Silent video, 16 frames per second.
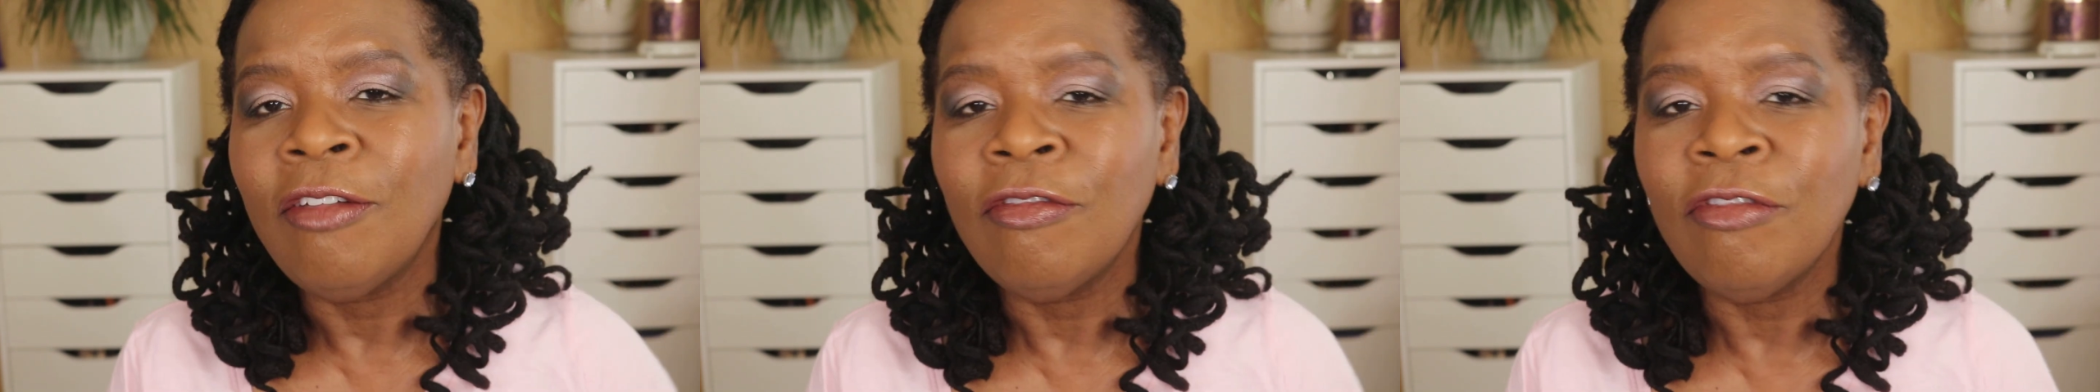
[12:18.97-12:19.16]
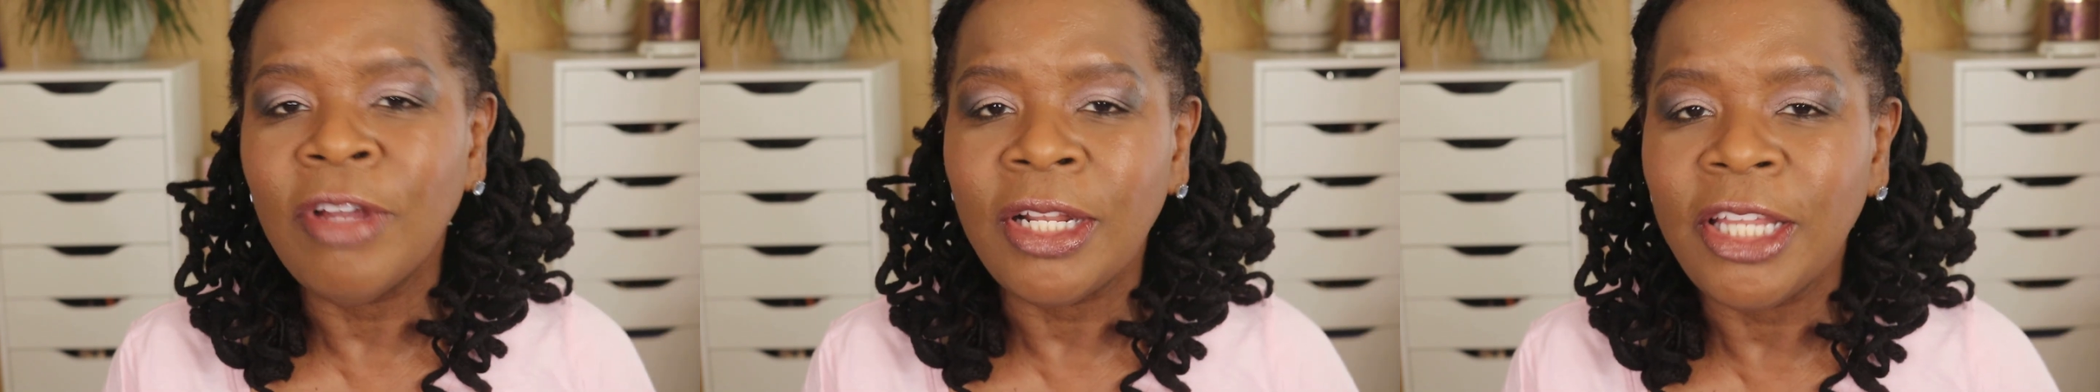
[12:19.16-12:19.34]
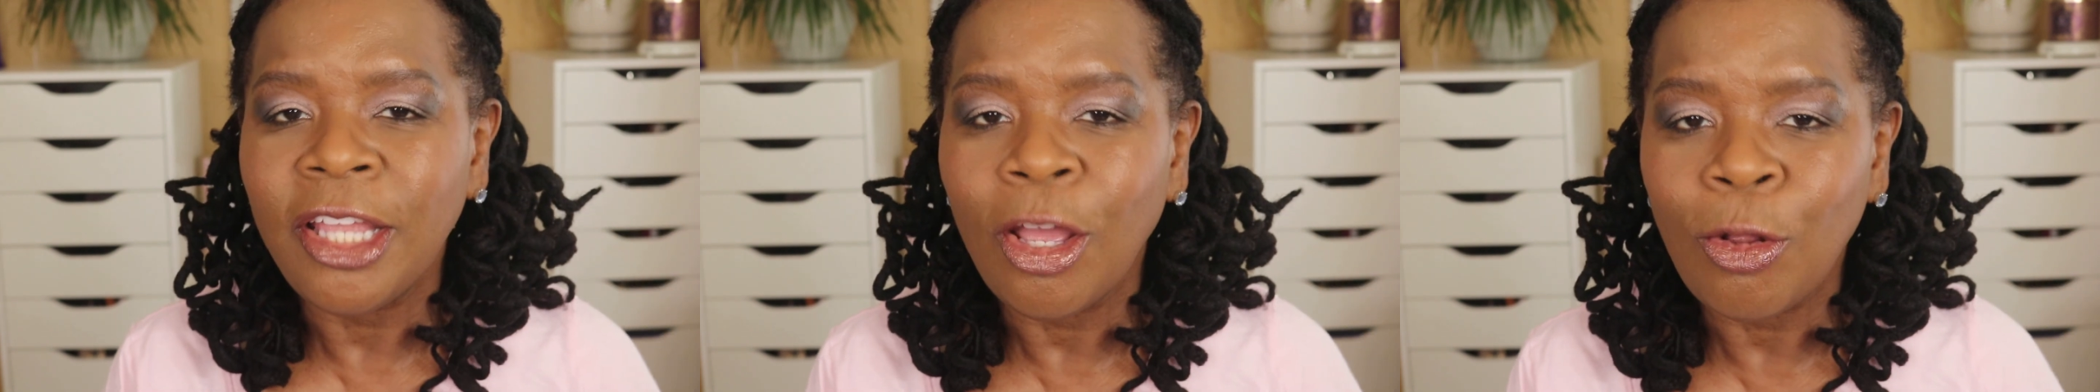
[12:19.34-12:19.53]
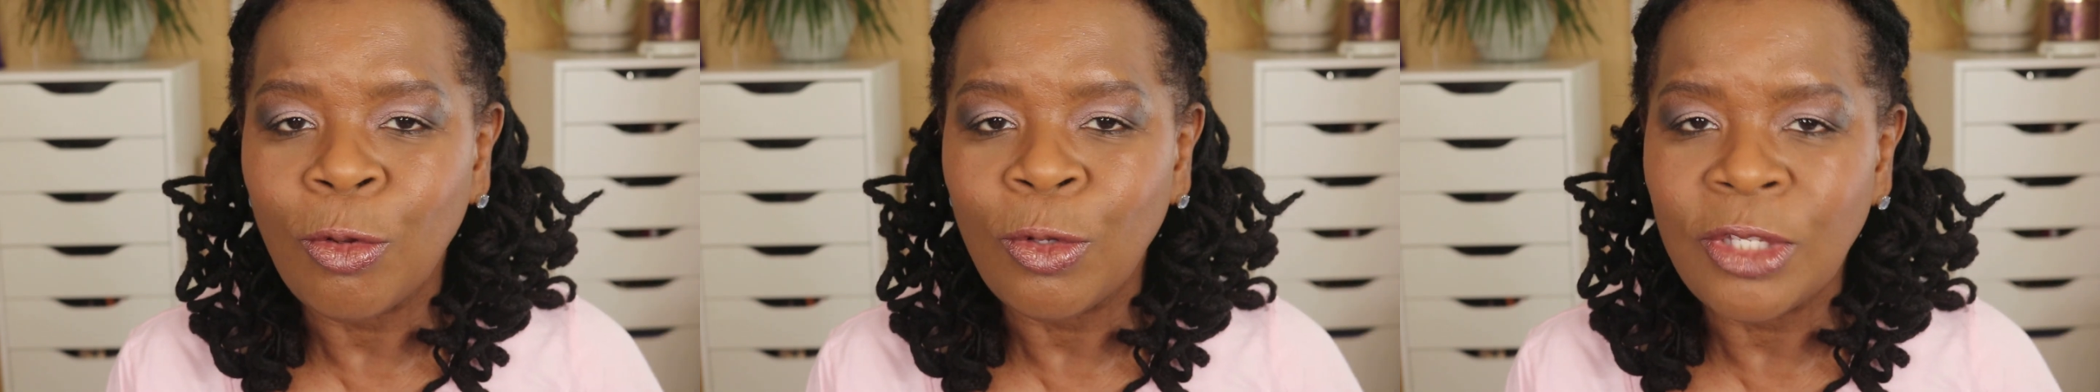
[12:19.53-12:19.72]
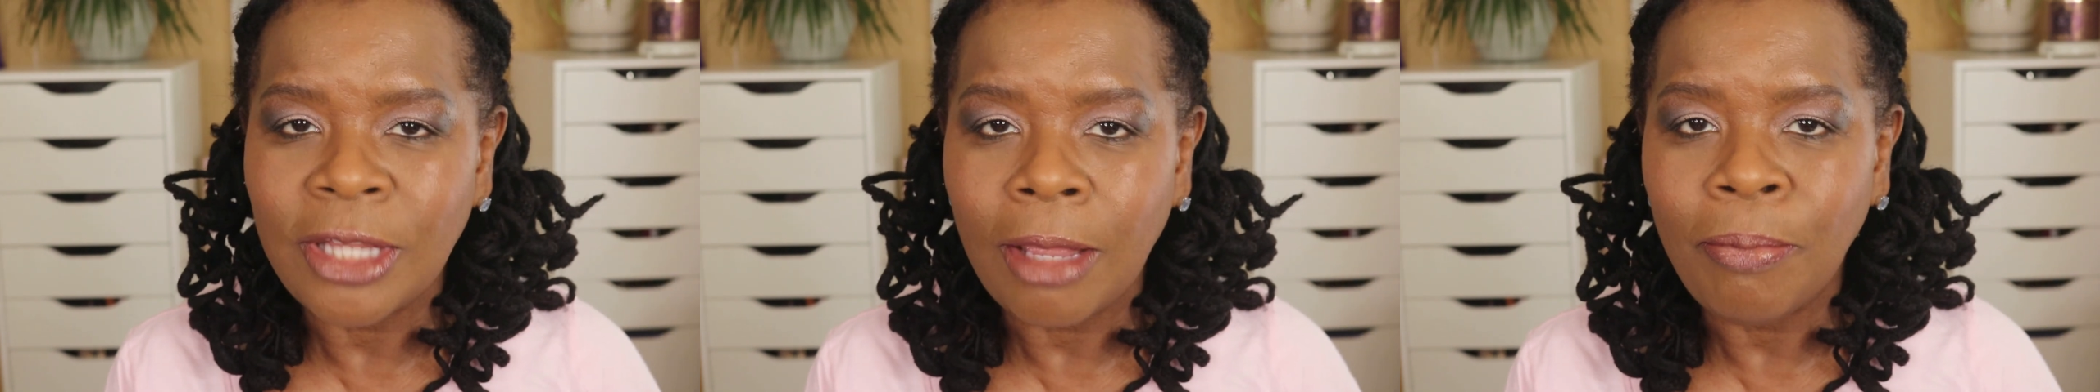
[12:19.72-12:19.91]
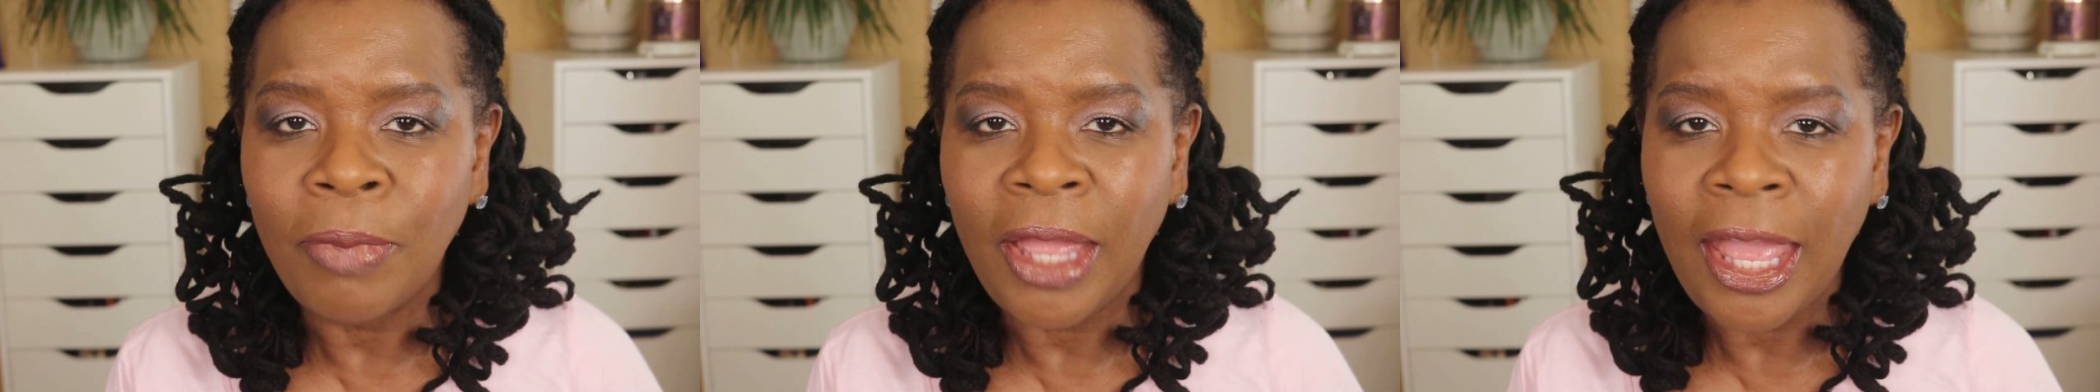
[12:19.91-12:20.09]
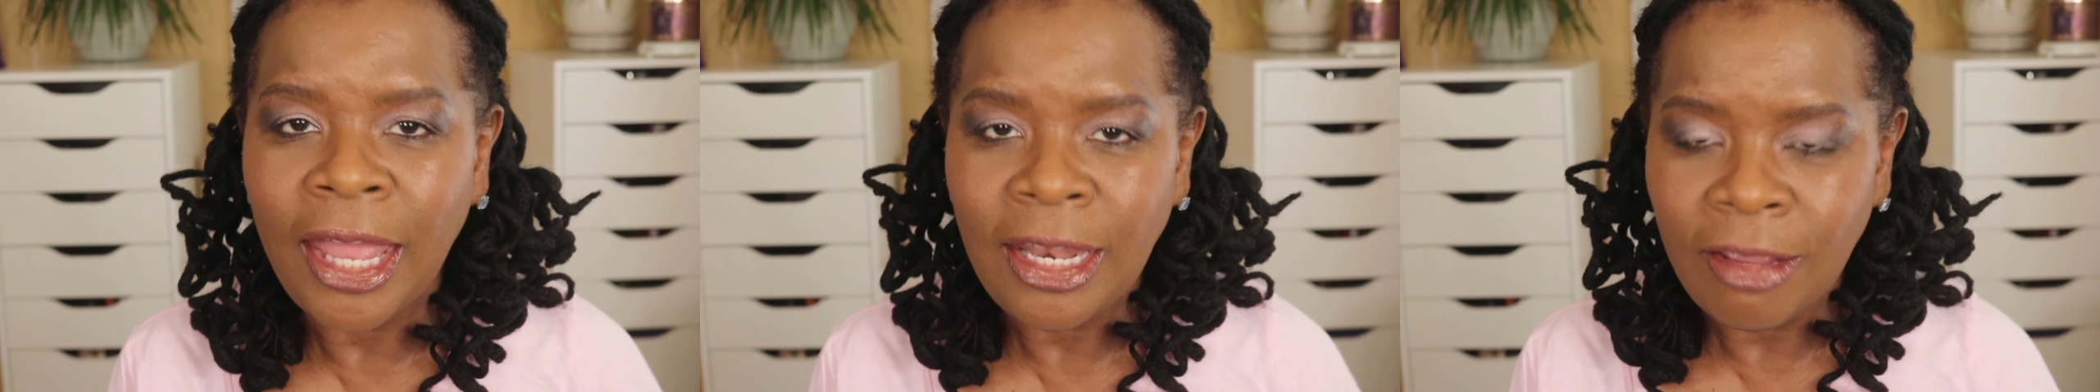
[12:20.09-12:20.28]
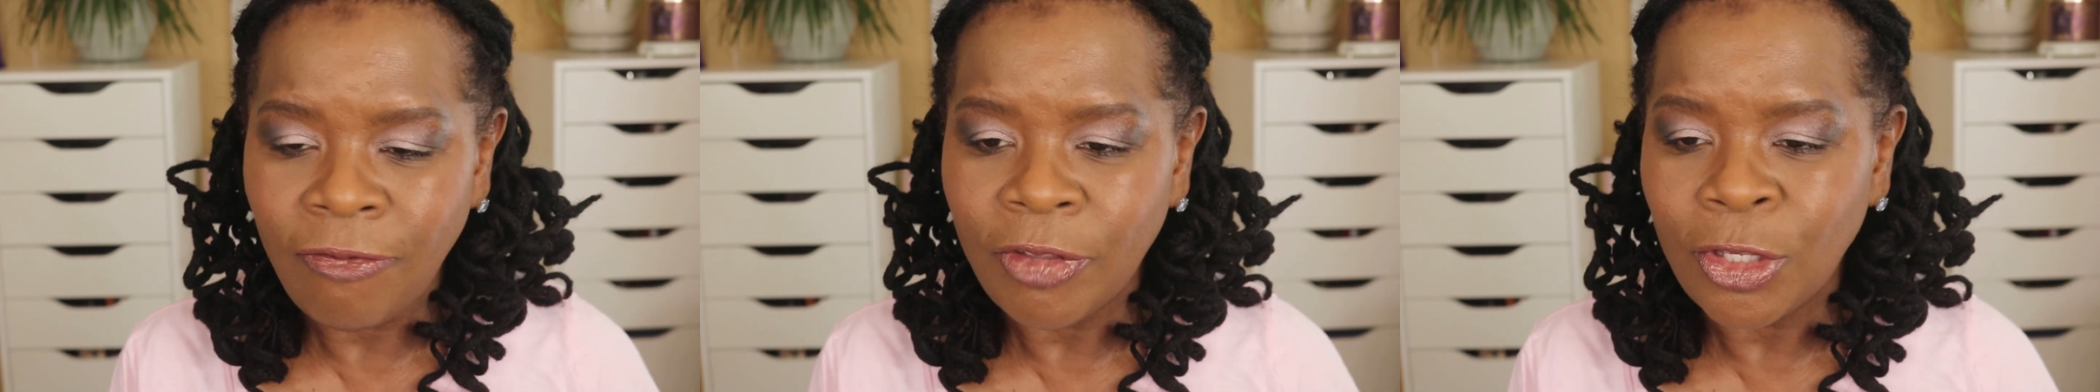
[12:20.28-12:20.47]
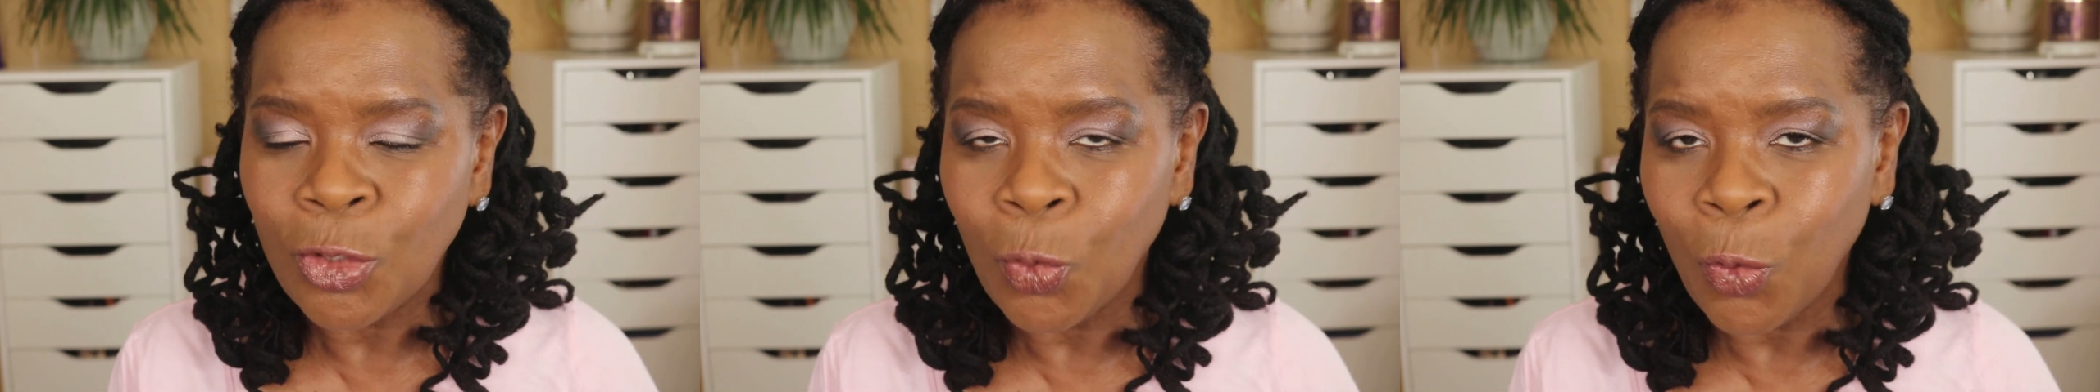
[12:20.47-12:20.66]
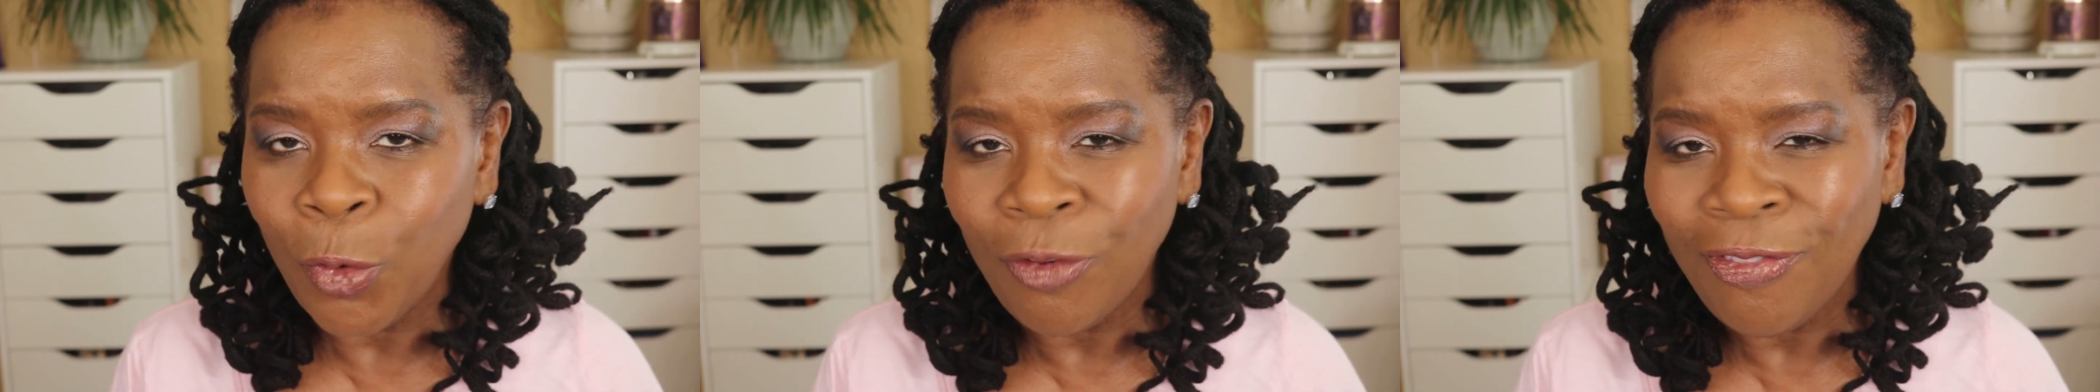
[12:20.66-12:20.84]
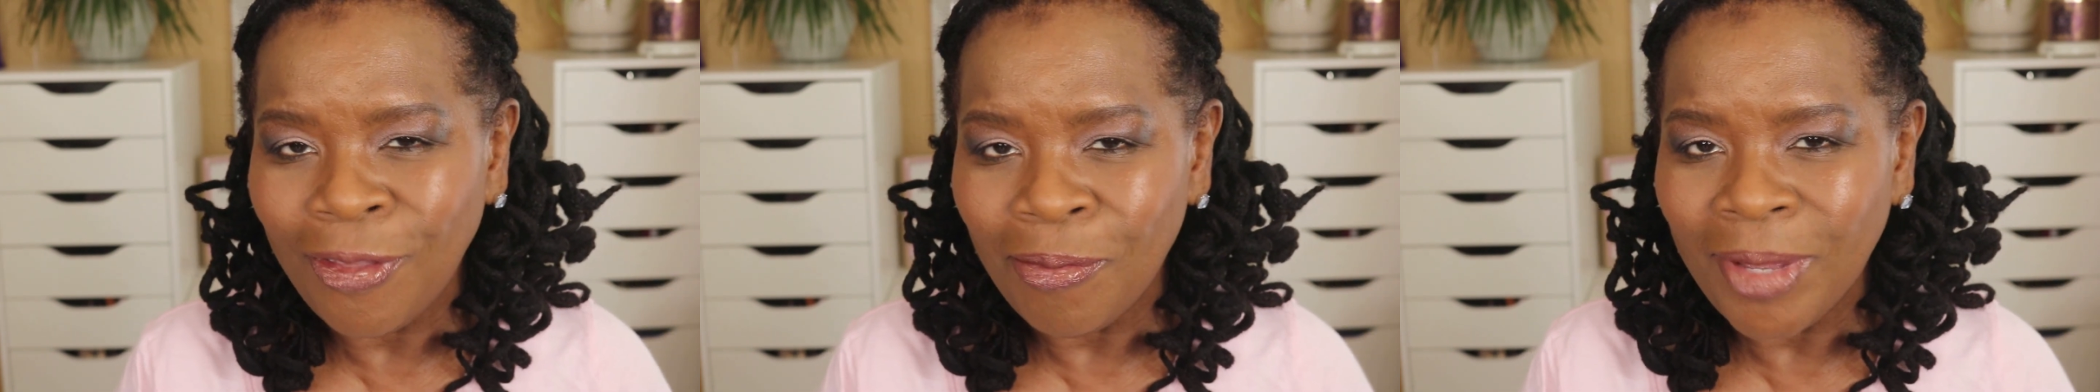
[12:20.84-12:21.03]
really holds up and if it's
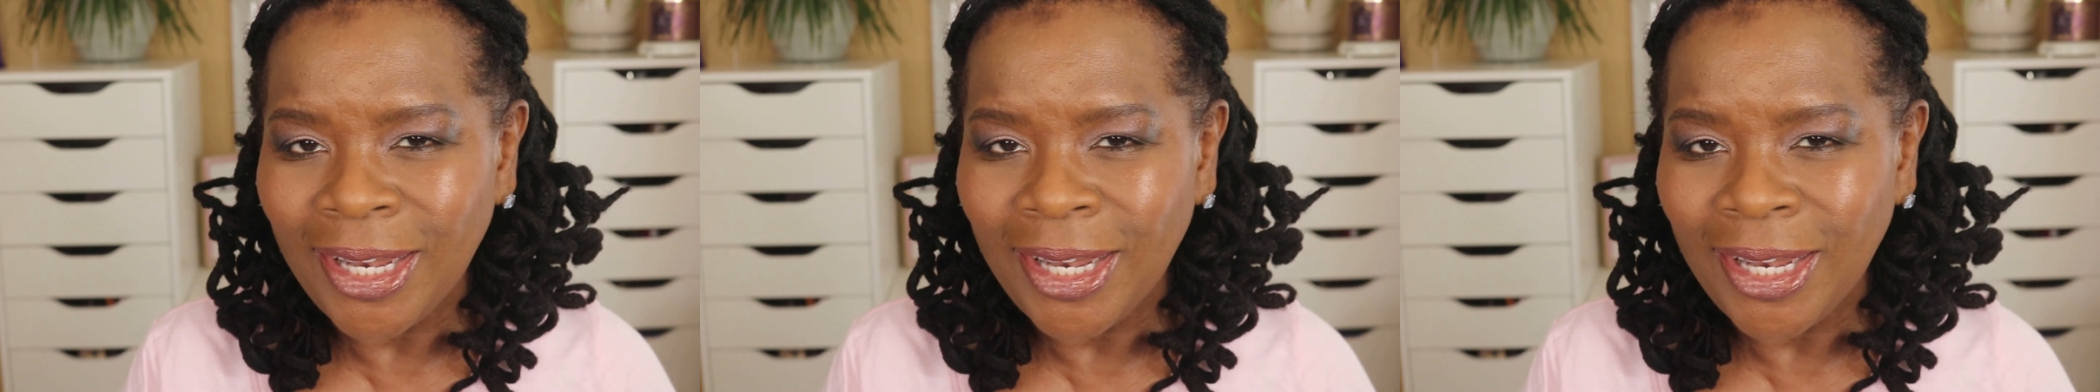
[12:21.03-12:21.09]
worth the